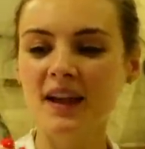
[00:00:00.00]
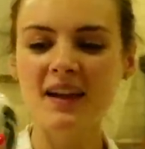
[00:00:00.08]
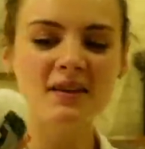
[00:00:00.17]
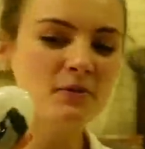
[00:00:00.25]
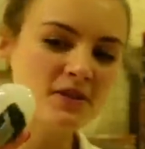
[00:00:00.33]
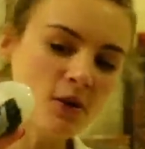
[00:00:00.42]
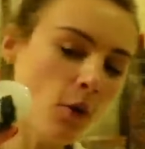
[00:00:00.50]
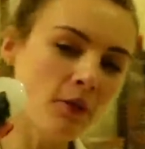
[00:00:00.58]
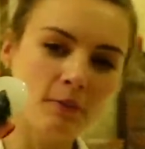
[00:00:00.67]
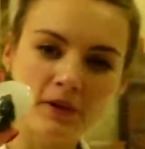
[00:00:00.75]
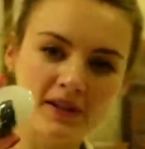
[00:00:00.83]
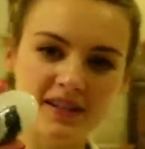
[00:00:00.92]
And it was not the
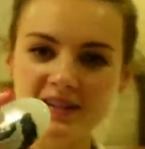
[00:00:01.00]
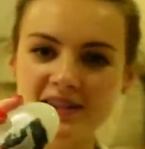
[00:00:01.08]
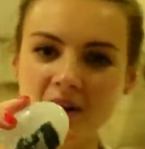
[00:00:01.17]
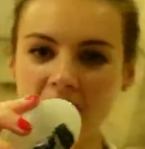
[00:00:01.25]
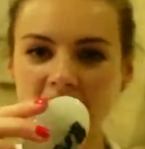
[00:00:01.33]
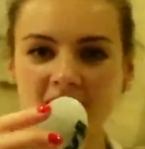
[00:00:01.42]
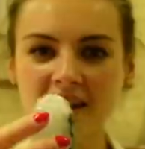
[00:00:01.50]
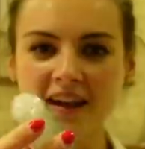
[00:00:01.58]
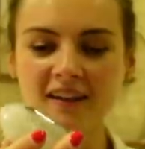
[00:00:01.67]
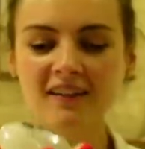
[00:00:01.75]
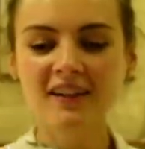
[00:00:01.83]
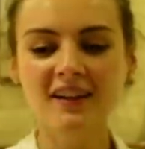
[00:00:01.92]
prettiest stone in
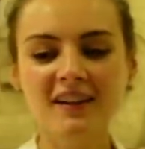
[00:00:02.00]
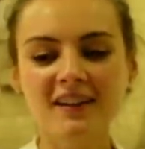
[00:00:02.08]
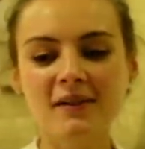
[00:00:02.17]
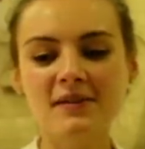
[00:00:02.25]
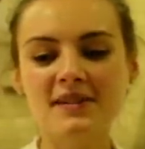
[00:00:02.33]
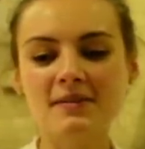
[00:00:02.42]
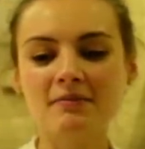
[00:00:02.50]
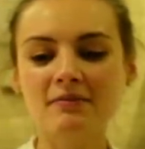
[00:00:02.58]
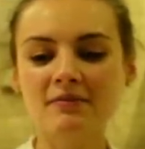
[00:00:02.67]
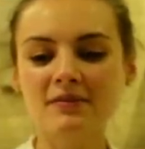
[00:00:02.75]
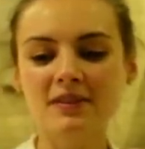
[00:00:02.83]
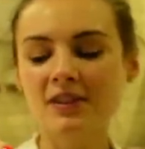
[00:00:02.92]
there. There was
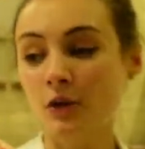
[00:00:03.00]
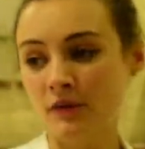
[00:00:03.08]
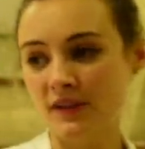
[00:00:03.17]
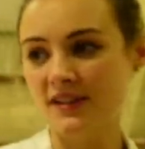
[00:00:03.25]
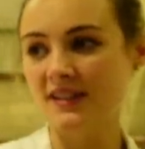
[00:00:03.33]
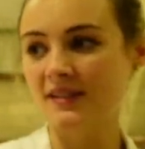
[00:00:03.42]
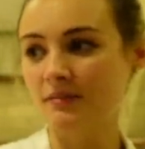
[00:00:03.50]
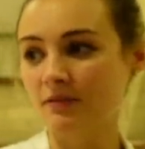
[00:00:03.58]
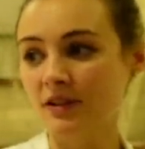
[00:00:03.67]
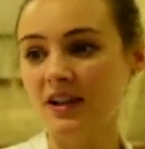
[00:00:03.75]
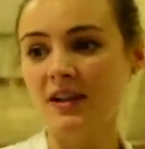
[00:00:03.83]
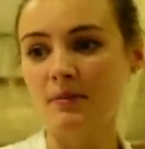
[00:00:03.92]
obviously some
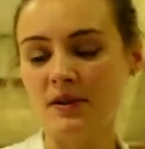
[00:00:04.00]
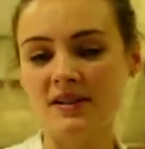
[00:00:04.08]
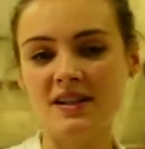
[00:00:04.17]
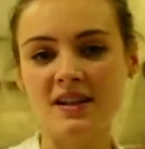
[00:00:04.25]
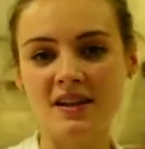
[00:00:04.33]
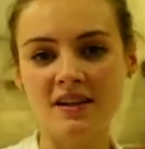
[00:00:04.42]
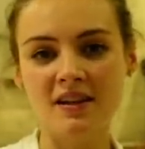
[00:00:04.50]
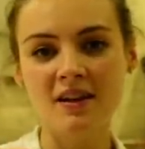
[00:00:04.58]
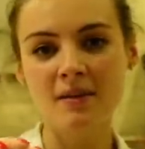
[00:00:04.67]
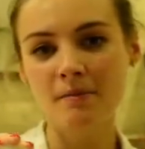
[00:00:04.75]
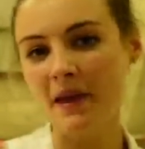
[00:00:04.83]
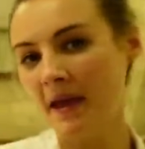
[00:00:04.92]
really pretty
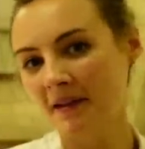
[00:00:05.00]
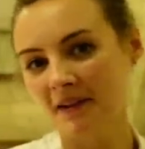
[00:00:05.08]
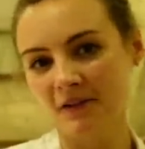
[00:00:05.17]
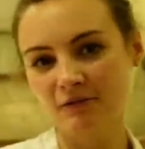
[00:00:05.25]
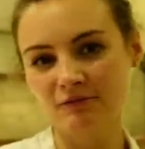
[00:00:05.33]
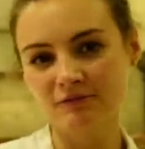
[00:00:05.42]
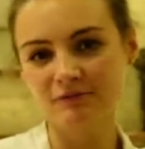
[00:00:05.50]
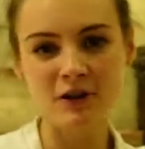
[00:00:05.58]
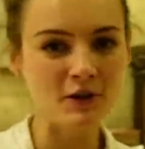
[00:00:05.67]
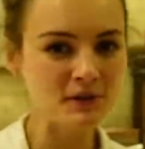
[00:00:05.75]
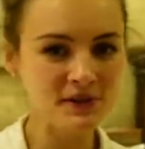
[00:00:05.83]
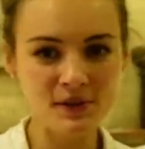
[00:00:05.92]
pink
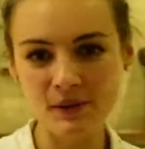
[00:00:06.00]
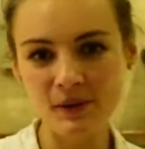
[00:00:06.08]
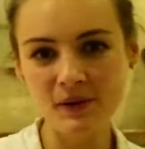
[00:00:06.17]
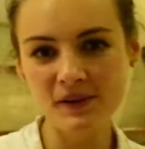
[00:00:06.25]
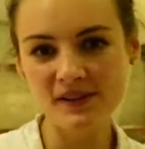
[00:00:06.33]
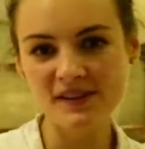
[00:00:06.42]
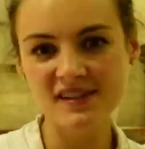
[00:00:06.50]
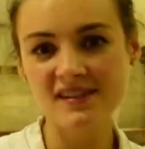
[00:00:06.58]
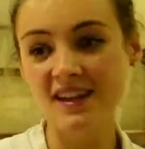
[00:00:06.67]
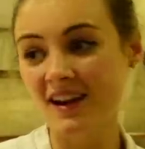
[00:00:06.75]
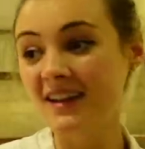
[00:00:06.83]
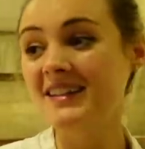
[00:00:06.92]
rose quartz
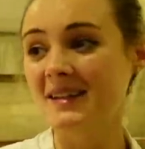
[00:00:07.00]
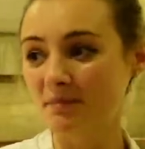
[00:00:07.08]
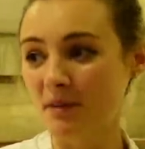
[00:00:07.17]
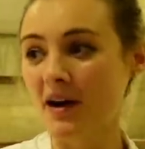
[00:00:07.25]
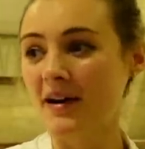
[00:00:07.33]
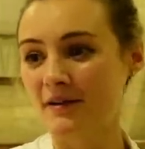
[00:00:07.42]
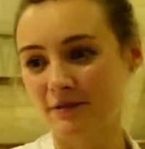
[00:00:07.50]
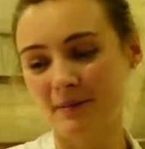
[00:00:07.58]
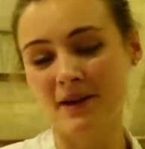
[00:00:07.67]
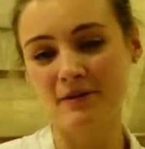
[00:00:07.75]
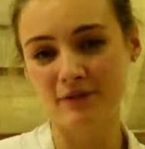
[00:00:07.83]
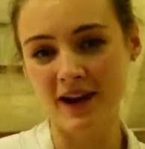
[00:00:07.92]
that I did buy for
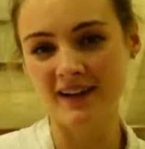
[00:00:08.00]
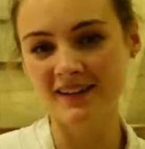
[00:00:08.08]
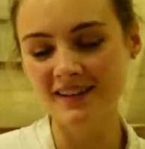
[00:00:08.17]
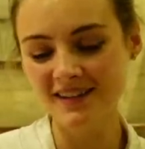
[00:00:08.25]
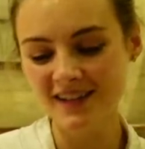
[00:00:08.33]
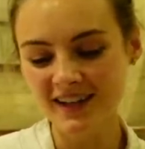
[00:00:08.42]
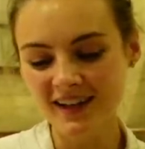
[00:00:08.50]
my friend